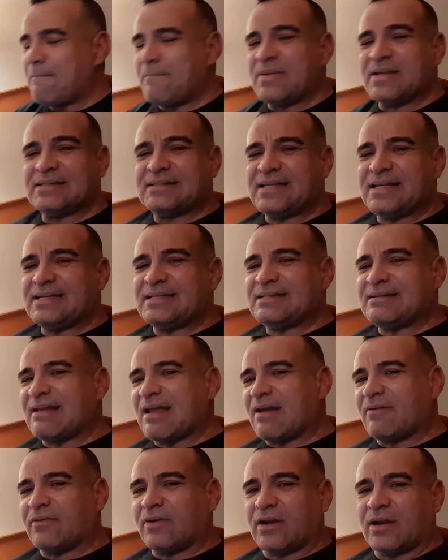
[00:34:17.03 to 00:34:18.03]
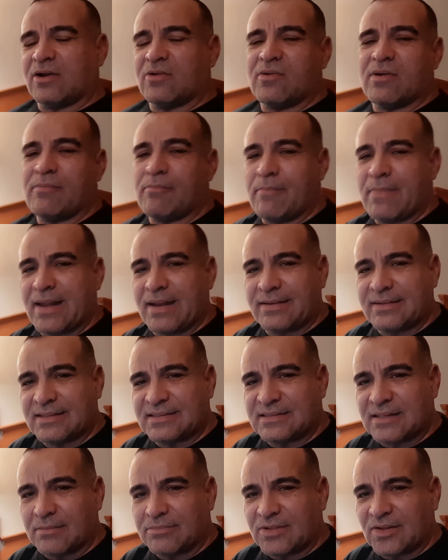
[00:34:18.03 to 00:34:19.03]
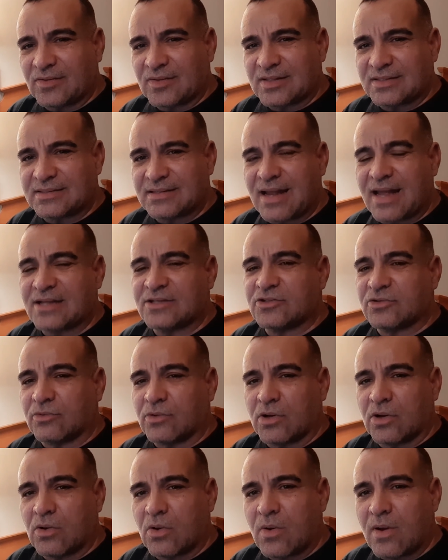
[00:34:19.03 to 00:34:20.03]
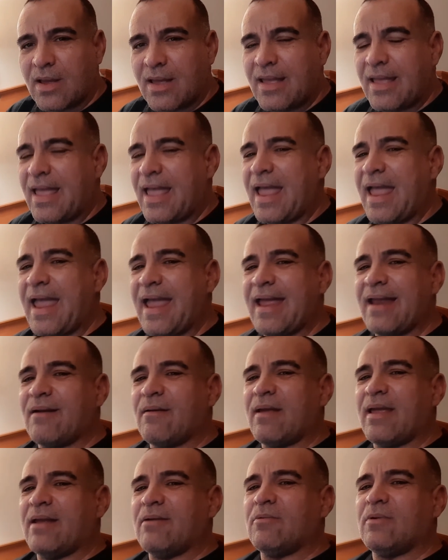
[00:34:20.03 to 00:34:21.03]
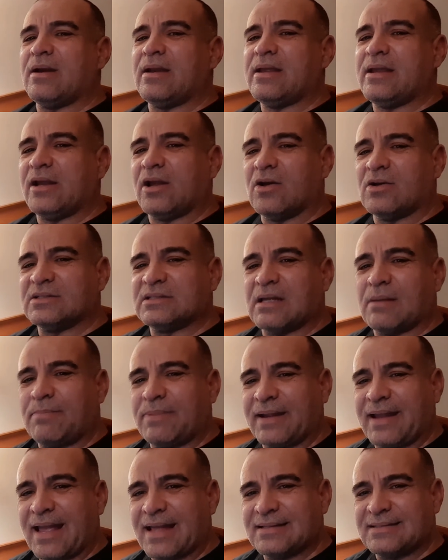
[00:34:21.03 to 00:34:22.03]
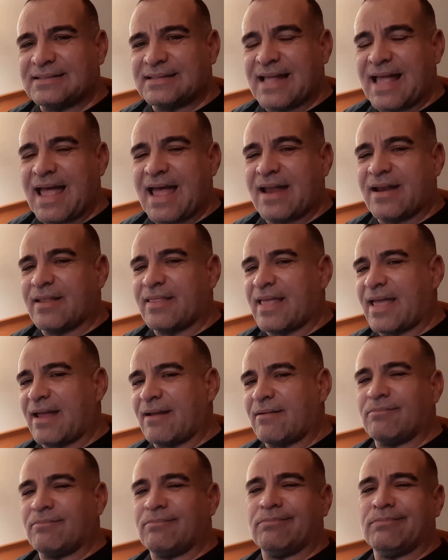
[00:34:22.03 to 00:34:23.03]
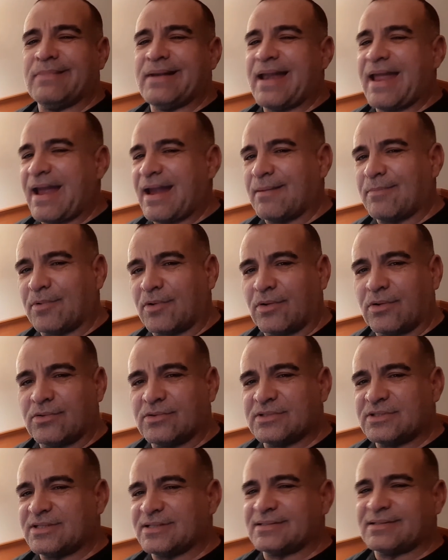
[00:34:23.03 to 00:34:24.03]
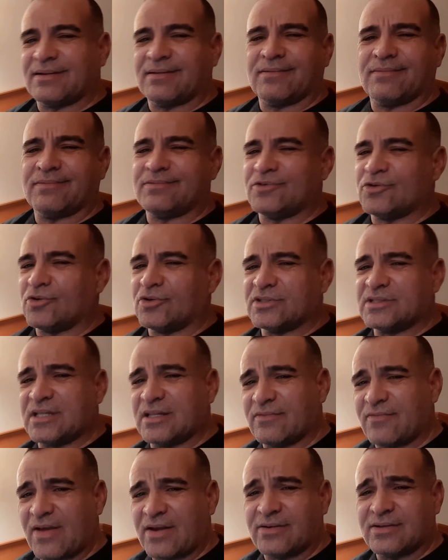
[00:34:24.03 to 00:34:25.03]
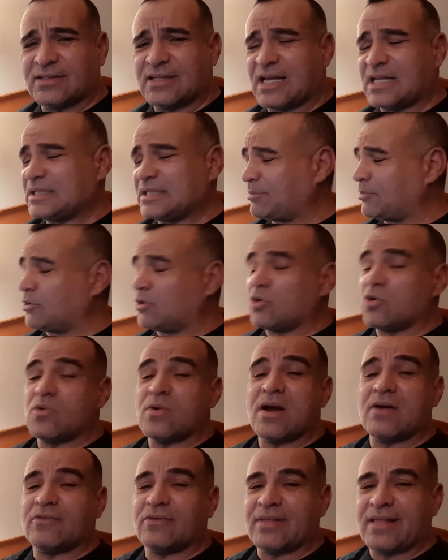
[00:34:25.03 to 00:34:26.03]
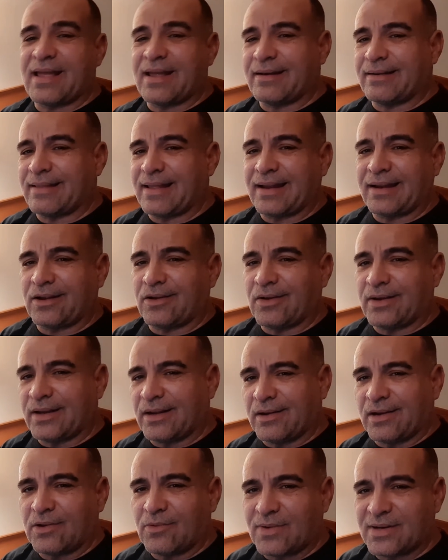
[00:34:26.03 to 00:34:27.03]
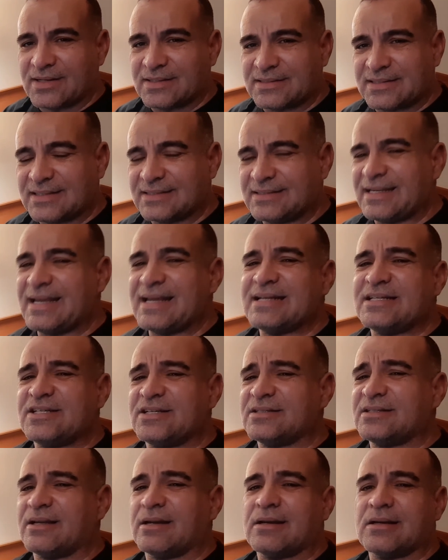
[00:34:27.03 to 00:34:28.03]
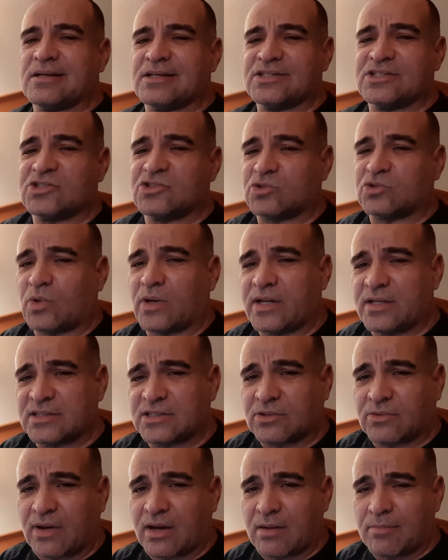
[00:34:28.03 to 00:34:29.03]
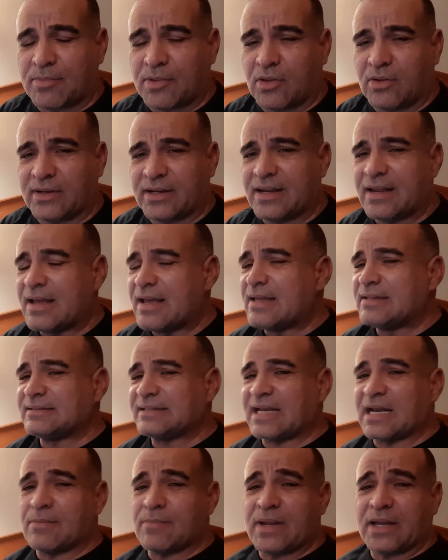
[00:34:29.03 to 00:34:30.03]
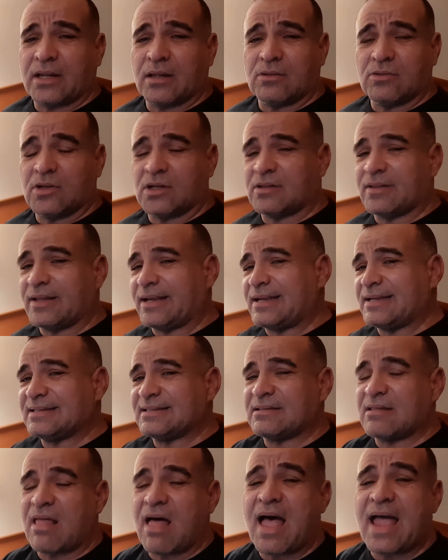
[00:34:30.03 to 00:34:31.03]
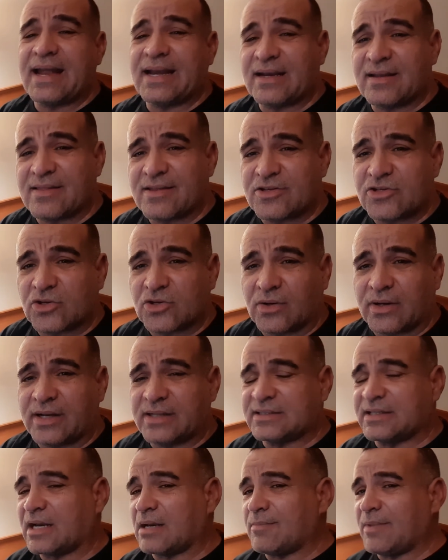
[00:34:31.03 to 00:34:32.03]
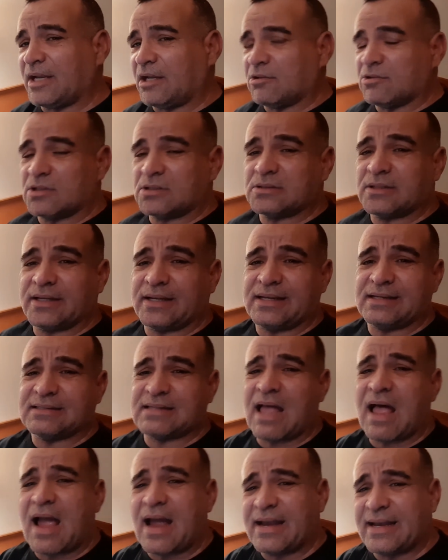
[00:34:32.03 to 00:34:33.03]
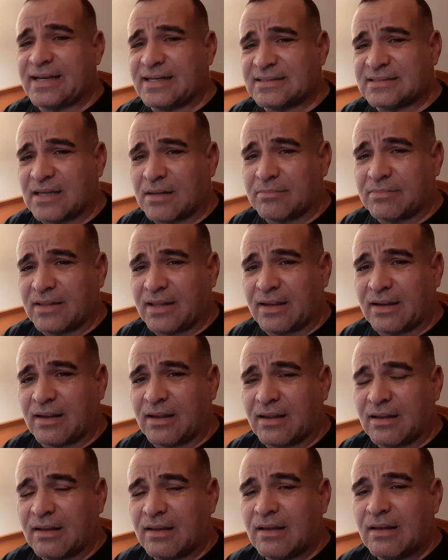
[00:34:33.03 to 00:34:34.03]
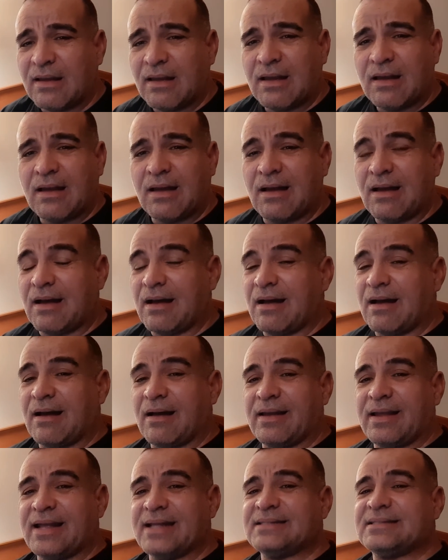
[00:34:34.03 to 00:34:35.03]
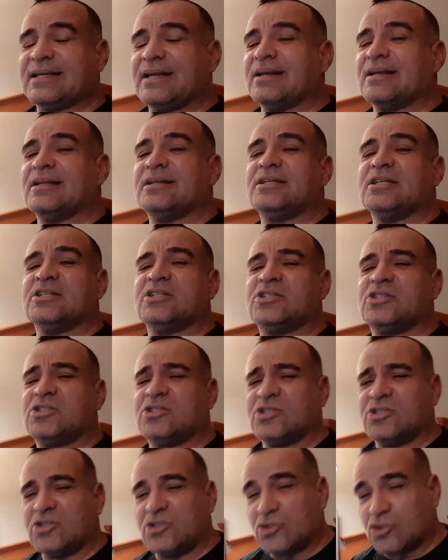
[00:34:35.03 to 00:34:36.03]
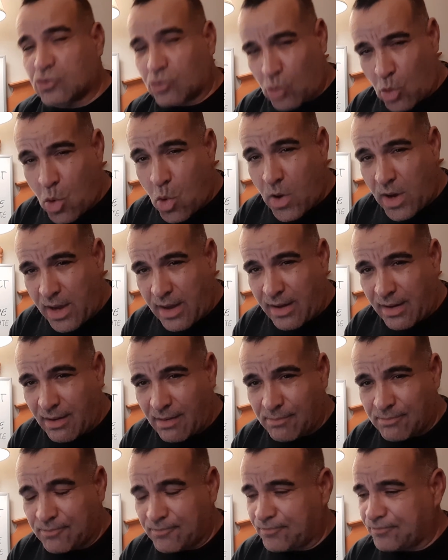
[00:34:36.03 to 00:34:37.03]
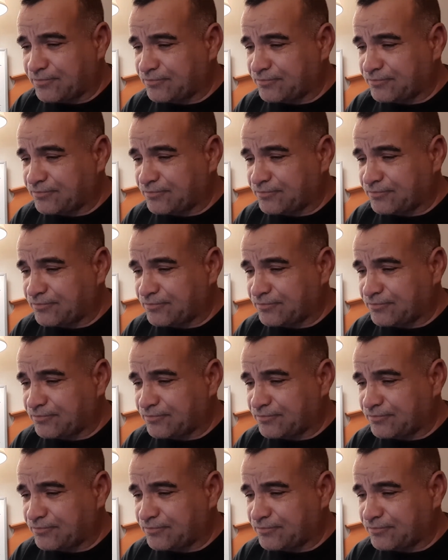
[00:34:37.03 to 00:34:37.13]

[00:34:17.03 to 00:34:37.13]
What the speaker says: Because he's never going to admit to something that's not true. And when he goes up against that neighbor who's just a nurse at the Veterans Hospital or whoever that goody witness is, it's just going to destroy his credibility. It's going to make it look like he's lying to the jury. It's going to make it look like he's hiding something. It's going to destroy him.